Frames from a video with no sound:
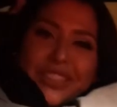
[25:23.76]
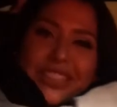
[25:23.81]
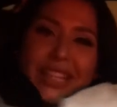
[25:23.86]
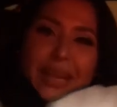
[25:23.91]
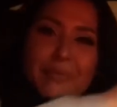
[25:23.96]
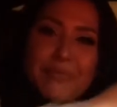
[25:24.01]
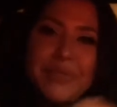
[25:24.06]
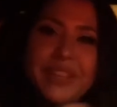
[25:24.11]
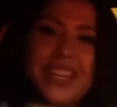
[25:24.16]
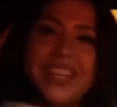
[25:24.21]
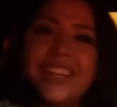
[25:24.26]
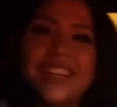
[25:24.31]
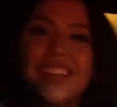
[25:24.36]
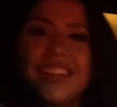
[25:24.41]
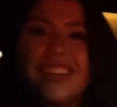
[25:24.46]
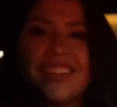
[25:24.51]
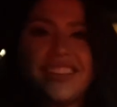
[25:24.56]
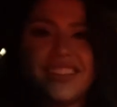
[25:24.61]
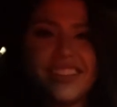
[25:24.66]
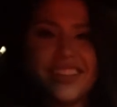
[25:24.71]
and Yuppie.
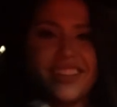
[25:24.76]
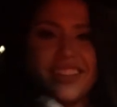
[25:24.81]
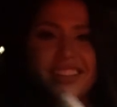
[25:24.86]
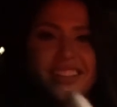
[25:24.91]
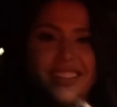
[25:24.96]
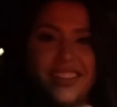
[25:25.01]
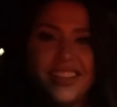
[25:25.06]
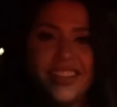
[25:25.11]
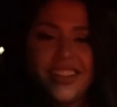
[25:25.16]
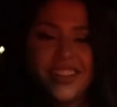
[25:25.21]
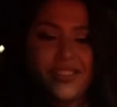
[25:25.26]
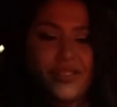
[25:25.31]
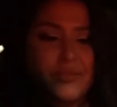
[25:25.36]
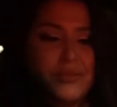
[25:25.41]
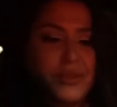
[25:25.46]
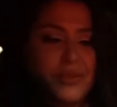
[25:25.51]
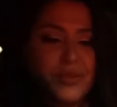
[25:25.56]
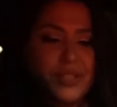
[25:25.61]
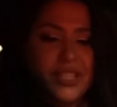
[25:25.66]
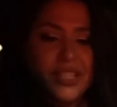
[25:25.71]

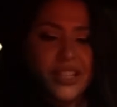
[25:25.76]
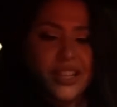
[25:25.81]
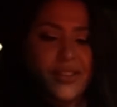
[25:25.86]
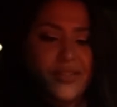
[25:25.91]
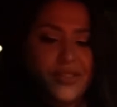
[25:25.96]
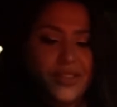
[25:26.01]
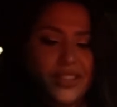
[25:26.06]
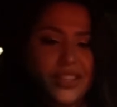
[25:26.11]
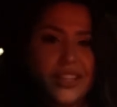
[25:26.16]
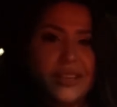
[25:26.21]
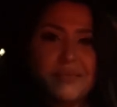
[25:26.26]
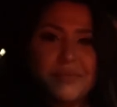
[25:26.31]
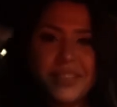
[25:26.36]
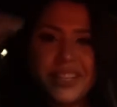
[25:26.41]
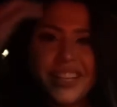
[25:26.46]
Everybody was in love with them.